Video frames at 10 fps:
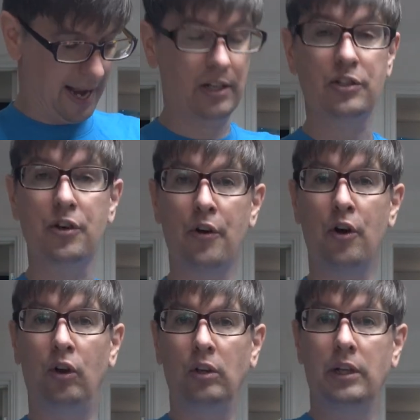
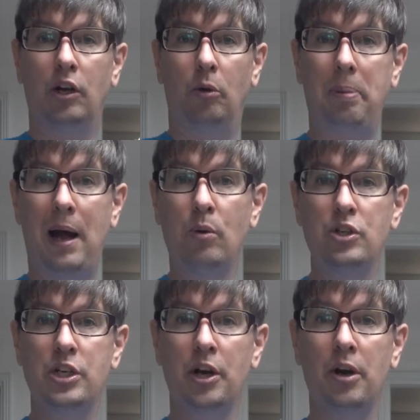external little
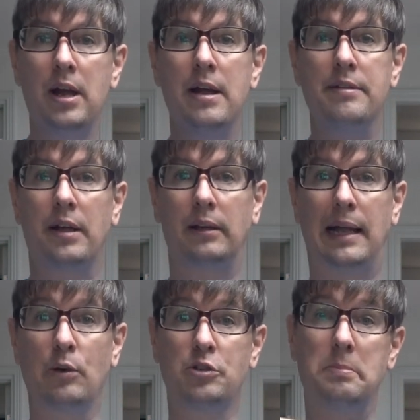pouch here that
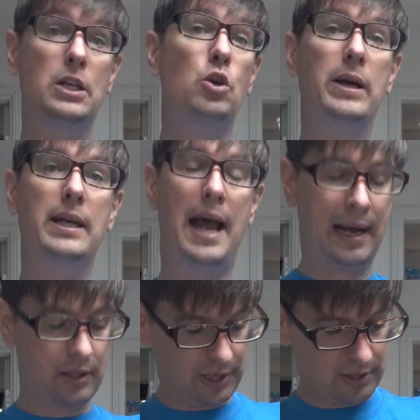allows me quick
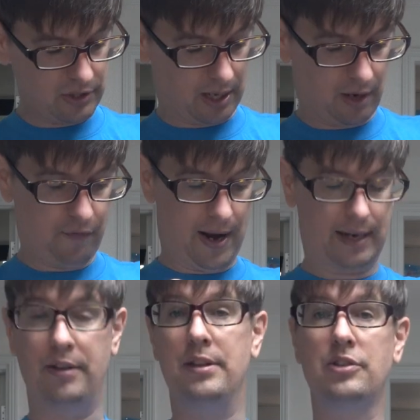access, and in
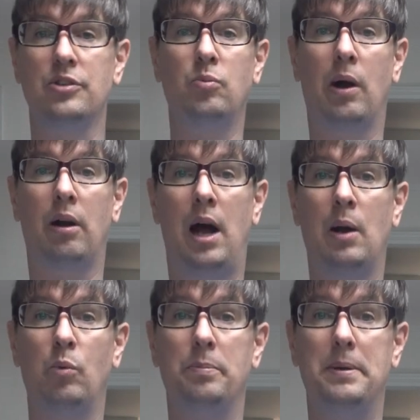fact this is where I
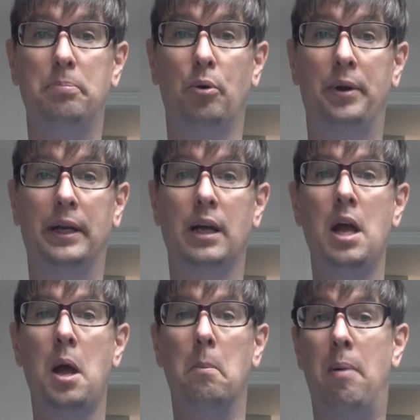would be putting
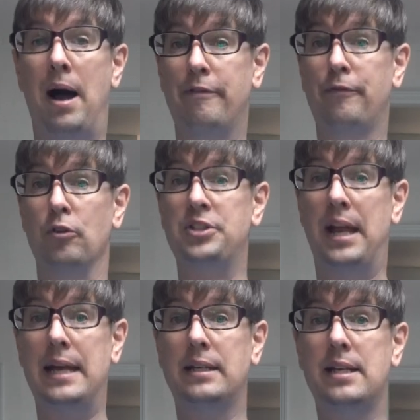my first
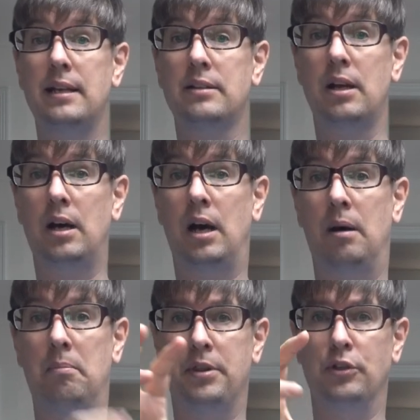aid kit.
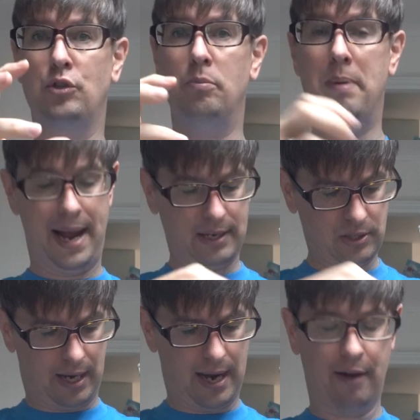The 2 bags
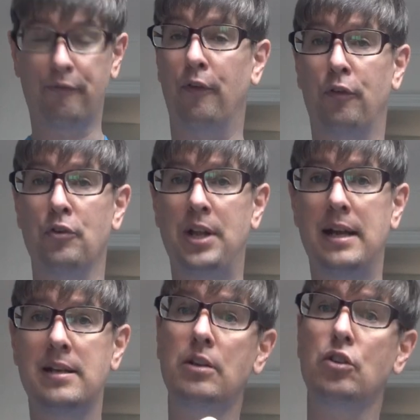that I have for first
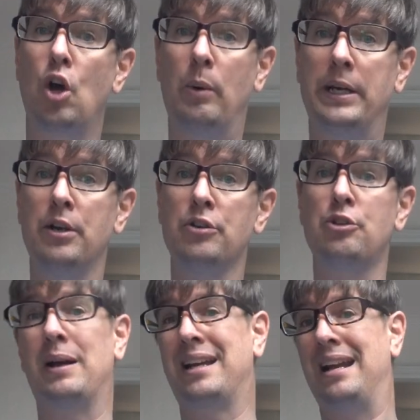aid kit go in here
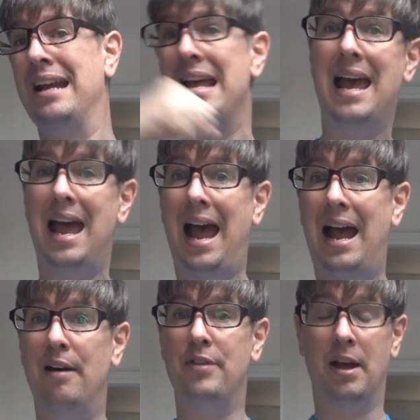so I can
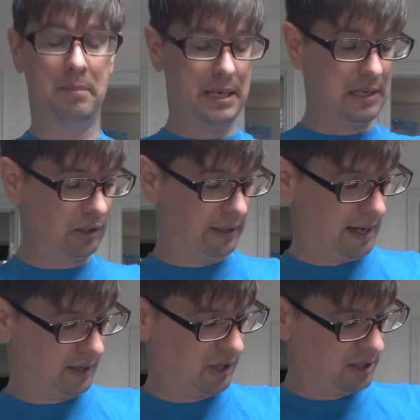have them easily
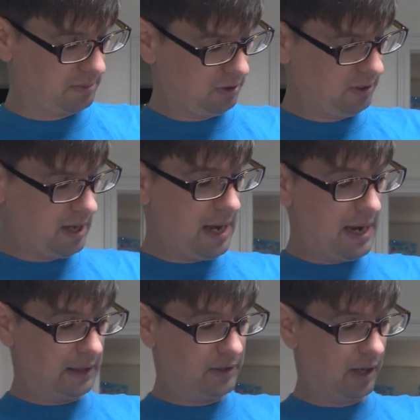accessible.
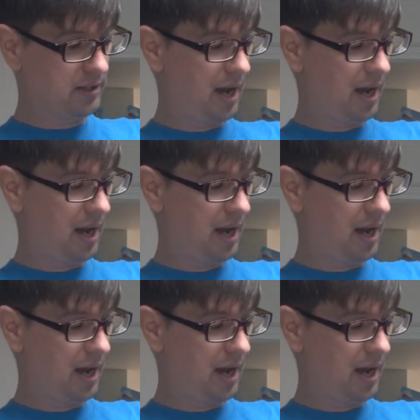It does